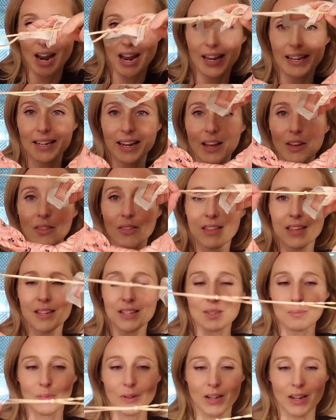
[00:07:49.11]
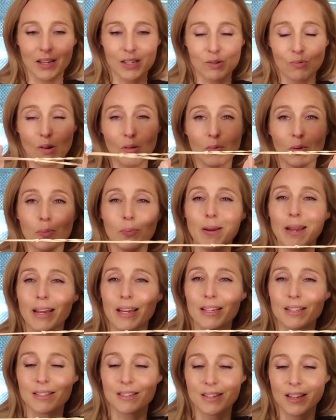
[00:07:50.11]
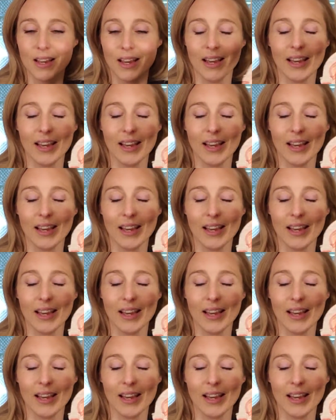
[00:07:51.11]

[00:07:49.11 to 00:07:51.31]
And now this, because rubber bands,